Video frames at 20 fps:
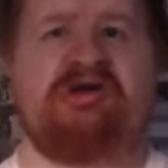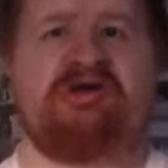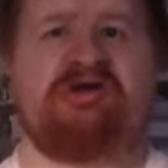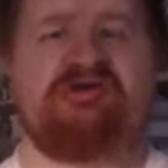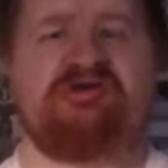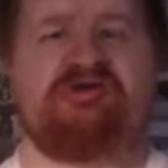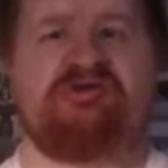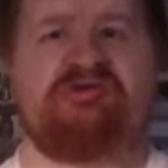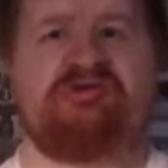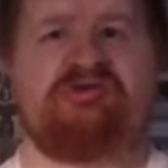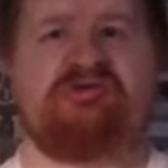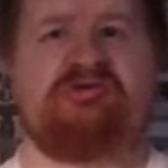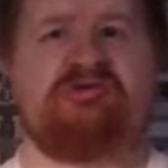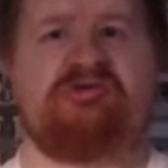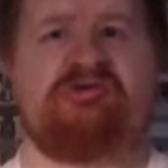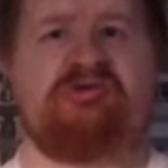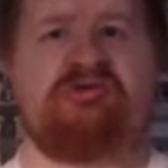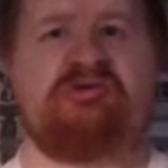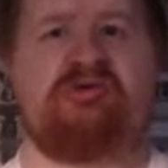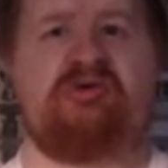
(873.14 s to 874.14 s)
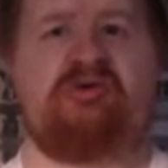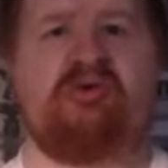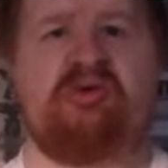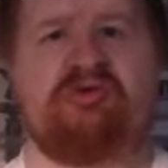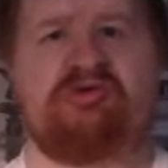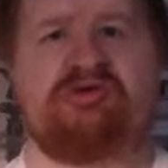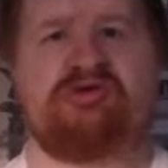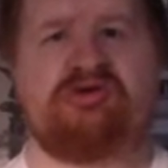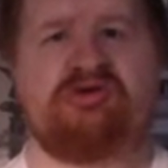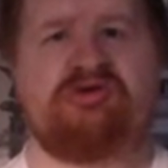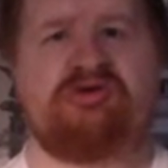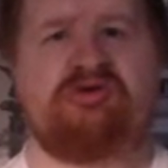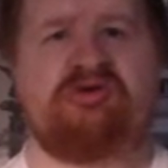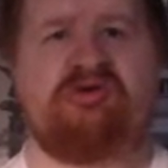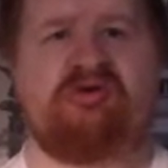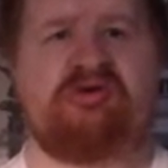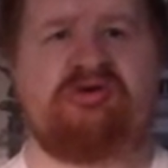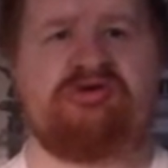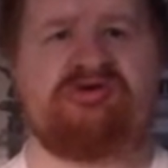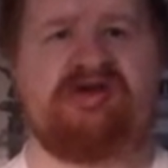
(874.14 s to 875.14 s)
to go to the
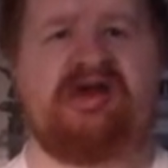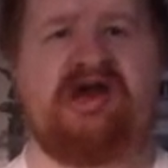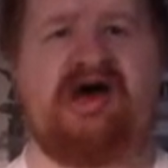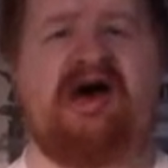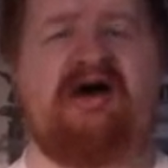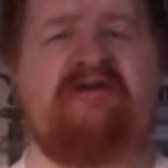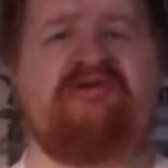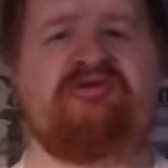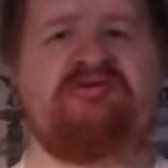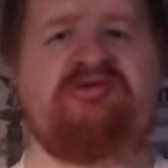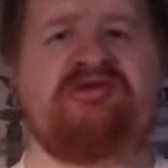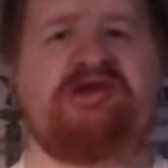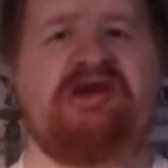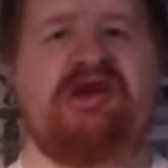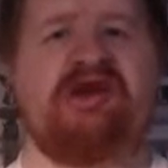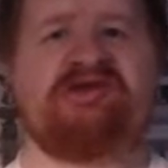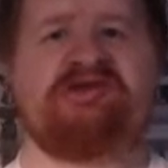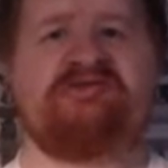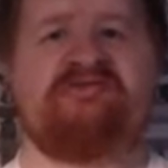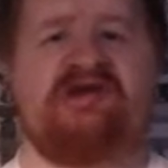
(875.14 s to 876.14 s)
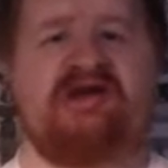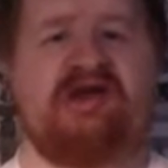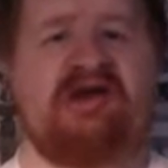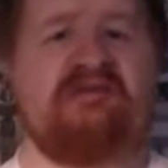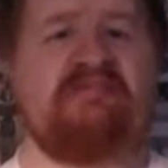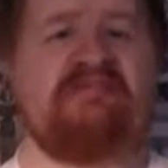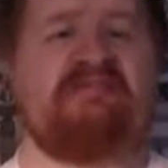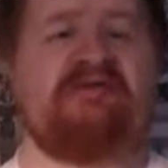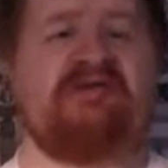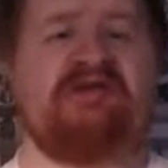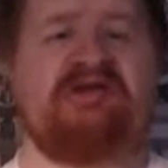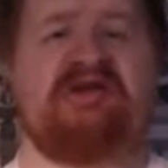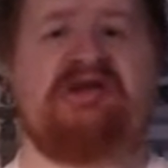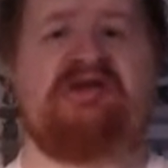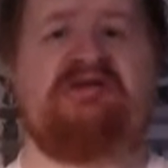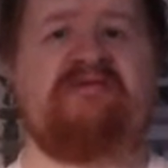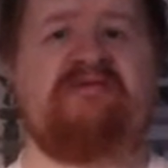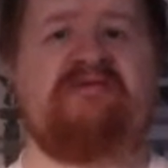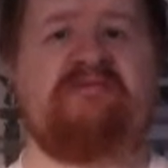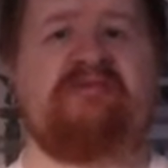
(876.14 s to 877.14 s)
courts and have to aggressively, and I
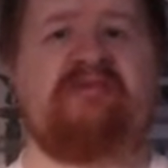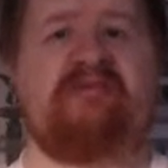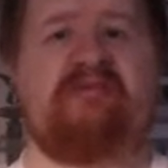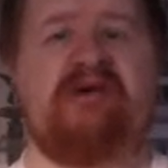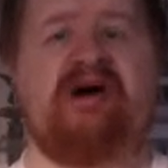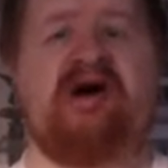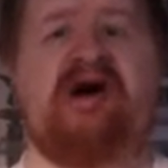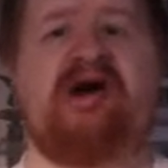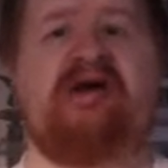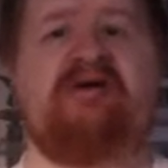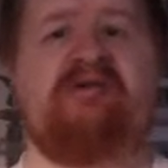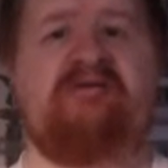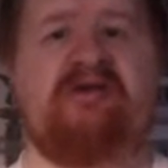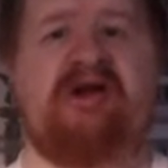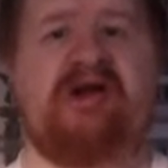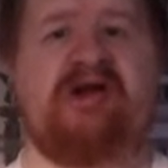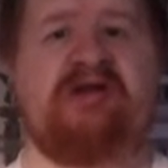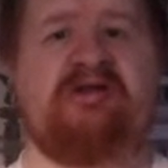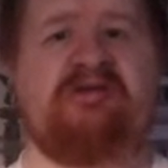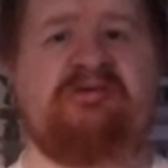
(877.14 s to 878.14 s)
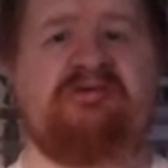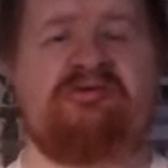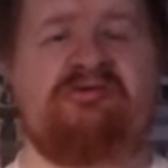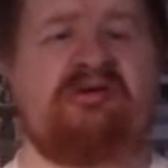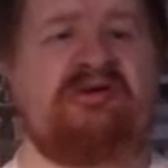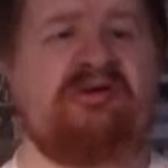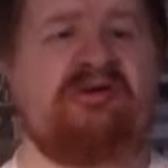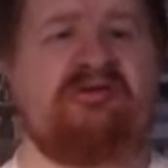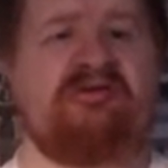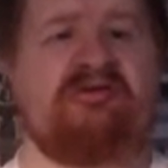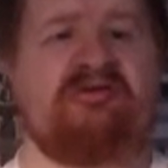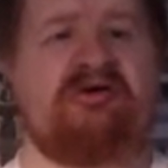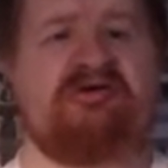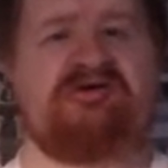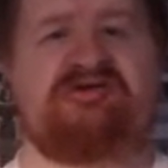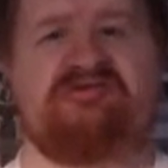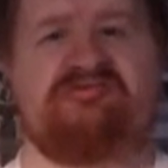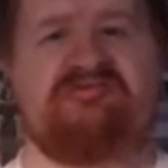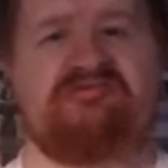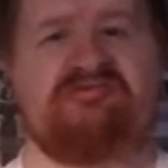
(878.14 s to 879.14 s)
believe, from what I read,
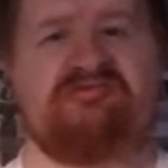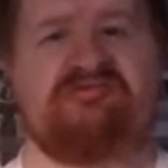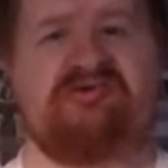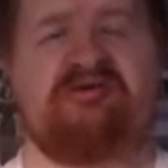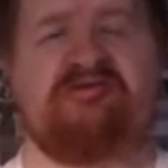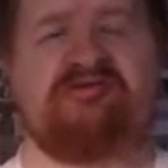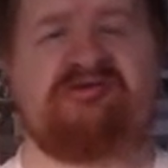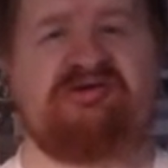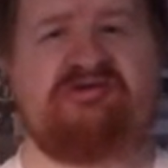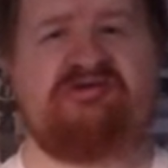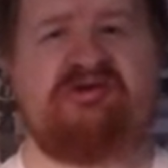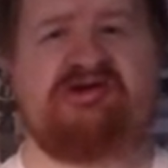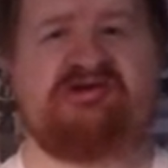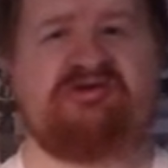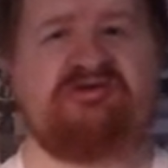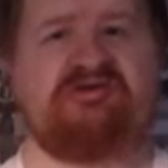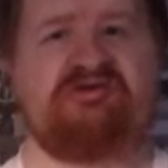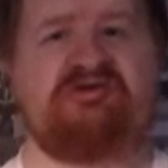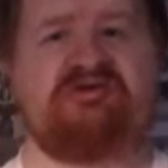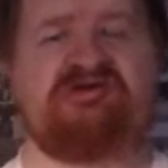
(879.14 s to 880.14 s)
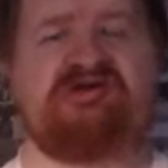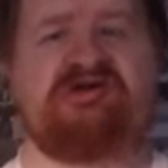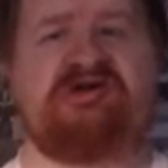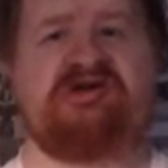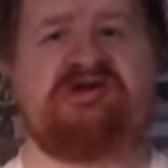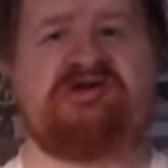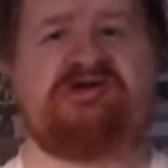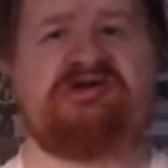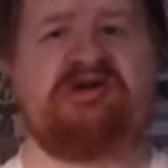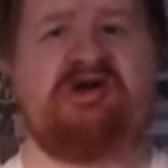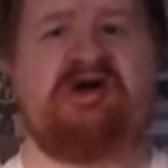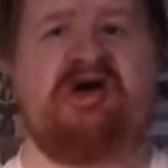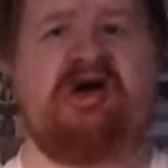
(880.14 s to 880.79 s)
lots of also wrestling news sites,